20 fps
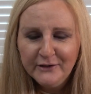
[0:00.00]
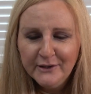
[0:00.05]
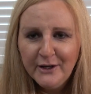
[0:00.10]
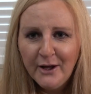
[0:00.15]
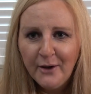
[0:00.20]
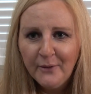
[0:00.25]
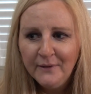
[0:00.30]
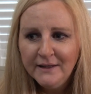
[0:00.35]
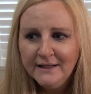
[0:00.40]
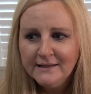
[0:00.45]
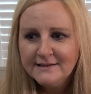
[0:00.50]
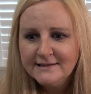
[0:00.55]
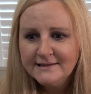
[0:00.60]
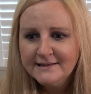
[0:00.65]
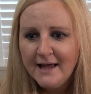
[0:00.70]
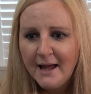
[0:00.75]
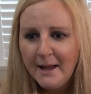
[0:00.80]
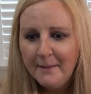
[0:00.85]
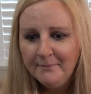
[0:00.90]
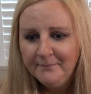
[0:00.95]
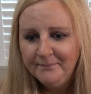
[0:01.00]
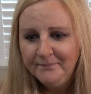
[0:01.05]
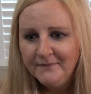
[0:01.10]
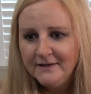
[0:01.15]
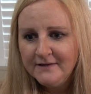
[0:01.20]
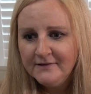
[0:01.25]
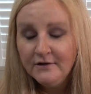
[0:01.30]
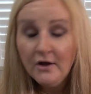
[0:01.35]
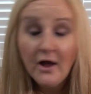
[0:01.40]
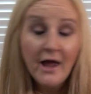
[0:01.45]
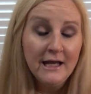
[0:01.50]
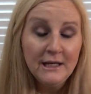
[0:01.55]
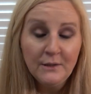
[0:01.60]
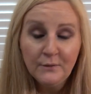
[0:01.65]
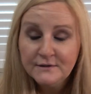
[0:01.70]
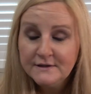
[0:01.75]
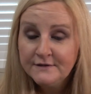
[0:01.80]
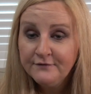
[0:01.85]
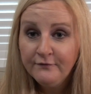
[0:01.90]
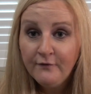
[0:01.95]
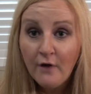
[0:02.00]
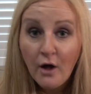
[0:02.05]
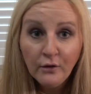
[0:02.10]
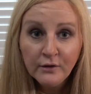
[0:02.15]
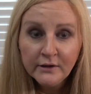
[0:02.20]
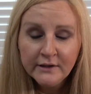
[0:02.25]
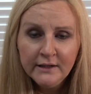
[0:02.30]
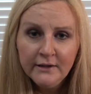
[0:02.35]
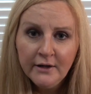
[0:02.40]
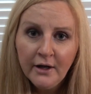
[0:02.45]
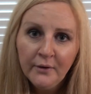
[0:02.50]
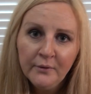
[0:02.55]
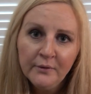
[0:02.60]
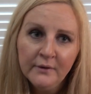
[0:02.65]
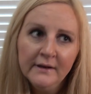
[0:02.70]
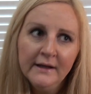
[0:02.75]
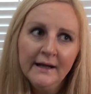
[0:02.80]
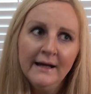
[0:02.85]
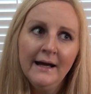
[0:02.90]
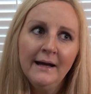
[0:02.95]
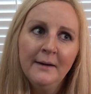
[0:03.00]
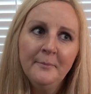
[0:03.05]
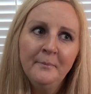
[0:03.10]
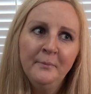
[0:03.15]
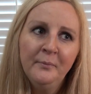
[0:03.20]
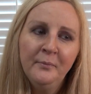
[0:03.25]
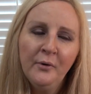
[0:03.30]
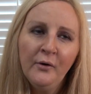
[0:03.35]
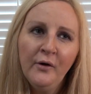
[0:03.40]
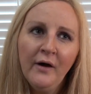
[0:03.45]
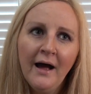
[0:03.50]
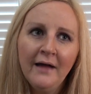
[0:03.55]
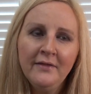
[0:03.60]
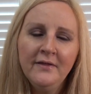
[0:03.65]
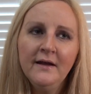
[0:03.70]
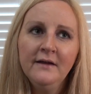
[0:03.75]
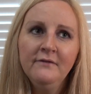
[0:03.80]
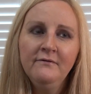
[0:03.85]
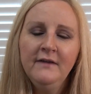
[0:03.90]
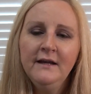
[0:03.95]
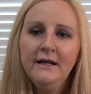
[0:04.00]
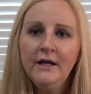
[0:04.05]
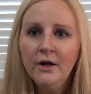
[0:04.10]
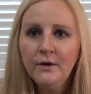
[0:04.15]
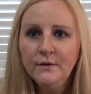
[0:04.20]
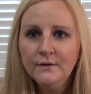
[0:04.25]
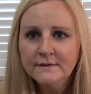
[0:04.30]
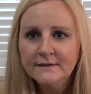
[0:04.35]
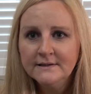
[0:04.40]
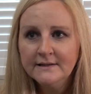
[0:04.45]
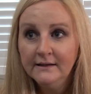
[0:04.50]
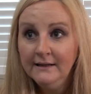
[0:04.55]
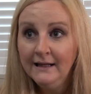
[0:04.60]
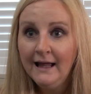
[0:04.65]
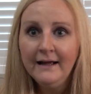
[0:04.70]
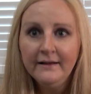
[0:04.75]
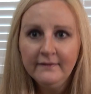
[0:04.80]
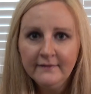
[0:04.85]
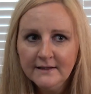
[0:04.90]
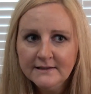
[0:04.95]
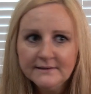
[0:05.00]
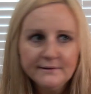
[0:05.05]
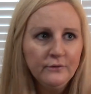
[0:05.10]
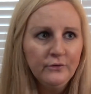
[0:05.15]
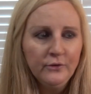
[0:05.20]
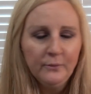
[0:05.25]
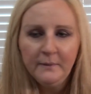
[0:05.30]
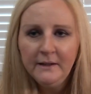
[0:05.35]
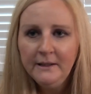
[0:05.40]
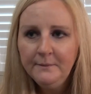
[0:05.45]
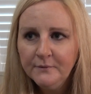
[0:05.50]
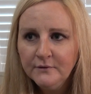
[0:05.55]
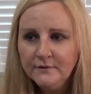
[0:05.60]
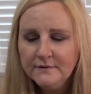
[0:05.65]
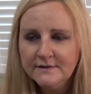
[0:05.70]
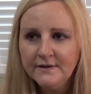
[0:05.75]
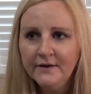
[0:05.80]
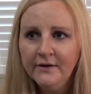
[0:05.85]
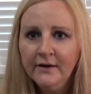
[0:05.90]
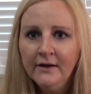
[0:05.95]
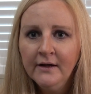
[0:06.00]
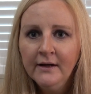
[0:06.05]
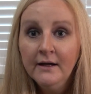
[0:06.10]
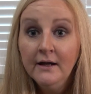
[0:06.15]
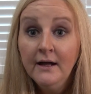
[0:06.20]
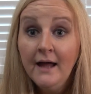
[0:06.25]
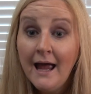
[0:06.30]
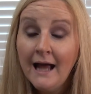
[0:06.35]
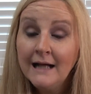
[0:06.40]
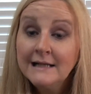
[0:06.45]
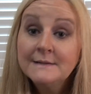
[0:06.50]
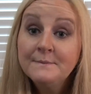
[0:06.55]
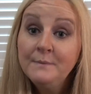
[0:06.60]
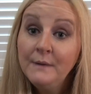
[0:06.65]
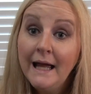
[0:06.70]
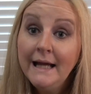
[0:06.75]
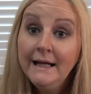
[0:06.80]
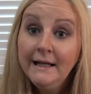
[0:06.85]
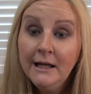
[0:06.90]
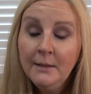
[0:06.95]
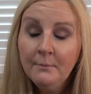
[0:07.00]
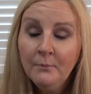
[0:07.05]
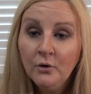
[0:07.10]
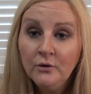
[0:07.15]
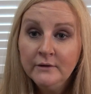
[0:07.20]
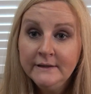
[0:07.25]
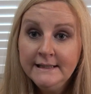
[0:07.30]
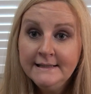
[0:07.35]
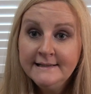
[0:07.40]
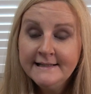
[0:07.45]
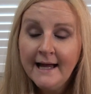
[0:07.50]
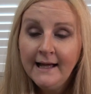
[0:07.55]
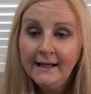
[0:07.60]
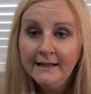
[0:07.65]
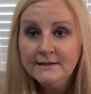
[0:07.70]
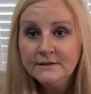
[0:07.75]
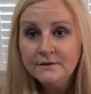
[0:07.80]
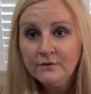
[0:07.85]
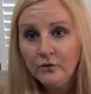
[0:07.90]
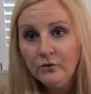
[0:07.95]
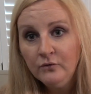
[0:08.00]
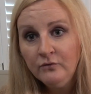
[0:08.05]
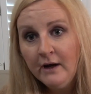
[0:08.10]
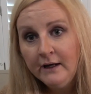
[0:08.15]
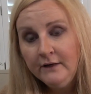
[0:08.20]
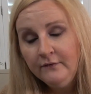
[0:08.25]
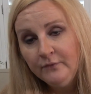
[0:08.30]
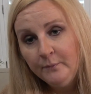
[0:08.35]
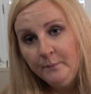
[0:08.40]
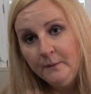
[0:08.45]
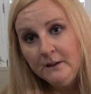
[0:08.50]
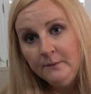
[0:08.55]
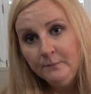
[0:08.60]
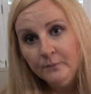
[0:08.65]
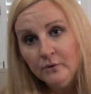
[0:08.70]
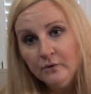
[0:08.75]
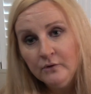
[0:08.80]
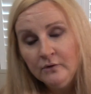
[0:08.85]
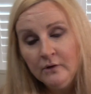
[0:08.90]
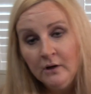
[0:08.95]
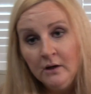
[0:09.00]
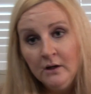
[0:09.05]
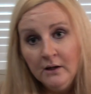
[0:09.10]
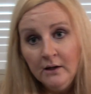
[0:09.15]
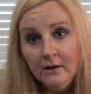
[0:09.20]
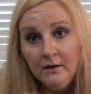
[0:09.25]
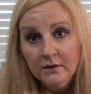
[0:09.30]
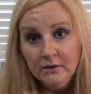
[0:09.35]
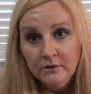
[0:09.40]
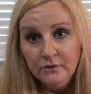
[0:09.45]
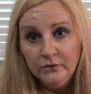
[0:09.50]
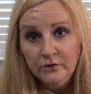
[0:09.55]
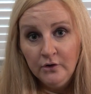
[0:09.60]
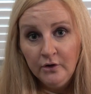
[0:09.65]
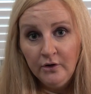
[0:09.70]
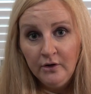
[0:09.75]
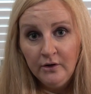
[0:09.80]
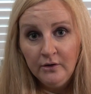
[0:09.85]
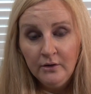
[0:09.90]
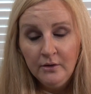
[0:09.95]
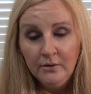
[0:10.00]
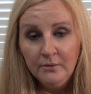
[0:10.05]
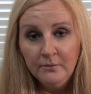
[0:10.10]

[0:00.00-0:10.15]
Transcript: It's not anyone's fault, But I think videos like this and other people's that explain it in more detail, it's great for people that